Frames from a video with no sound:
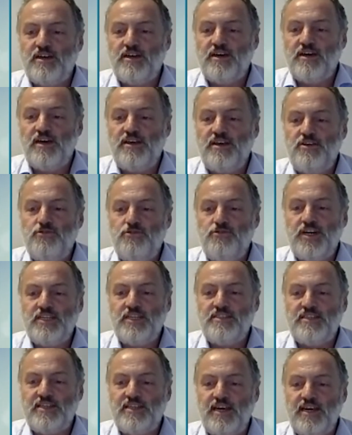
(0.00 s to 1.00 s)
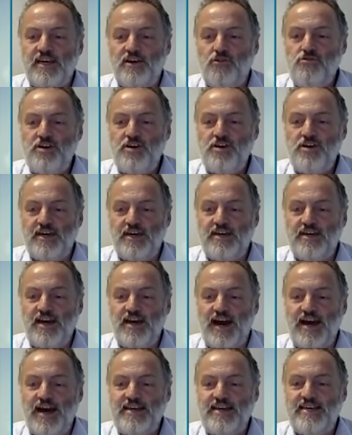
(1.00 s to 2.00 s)
you can say, okay,
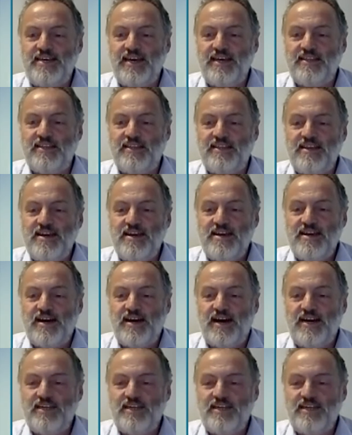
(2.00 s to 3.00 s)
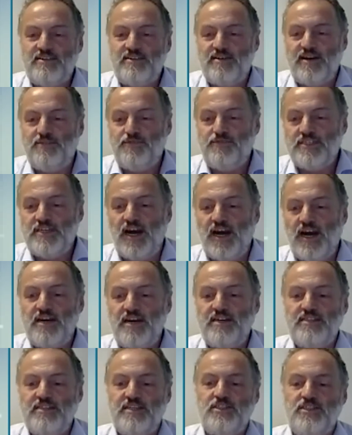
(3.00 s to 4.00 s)
if the
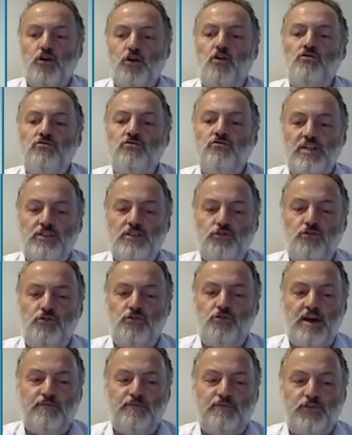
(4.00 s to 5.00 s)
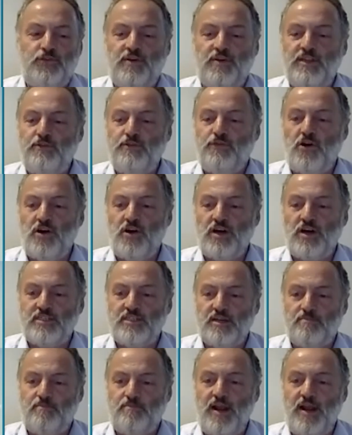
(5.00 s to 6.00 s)
target is only to have 24 hours
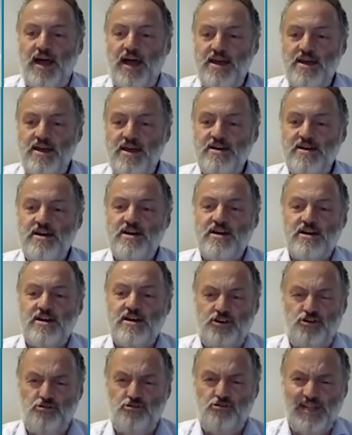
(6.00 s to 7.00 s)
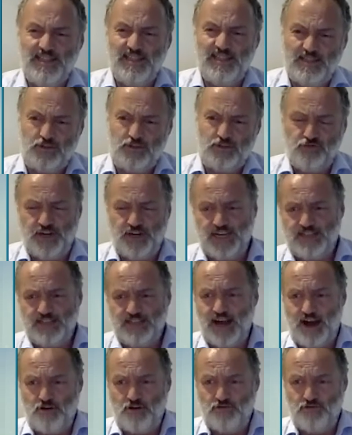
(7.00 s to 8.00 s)
supply, you will need to get
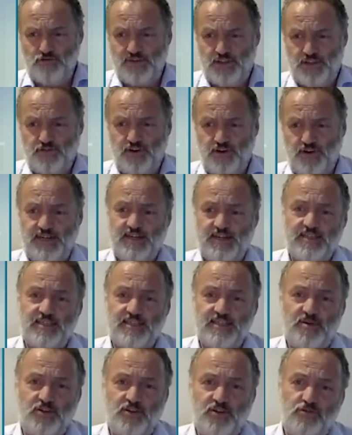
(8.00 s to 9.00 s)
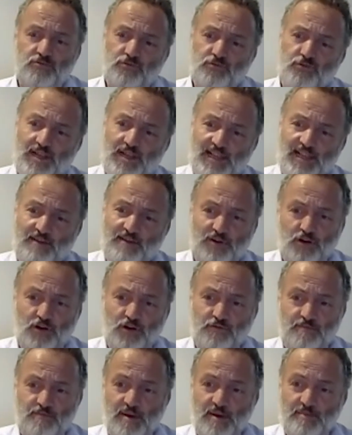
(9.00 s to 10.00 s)
down with your NRW to a level
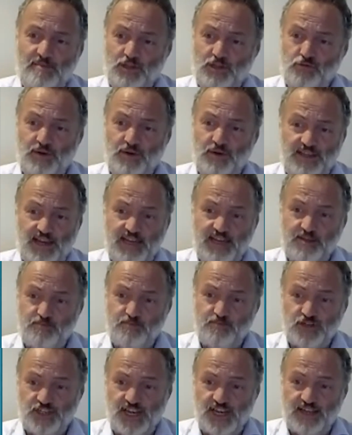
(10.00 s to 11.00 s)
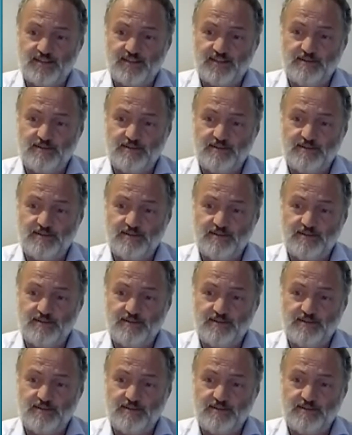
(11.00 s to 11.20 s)
of maybe 28%.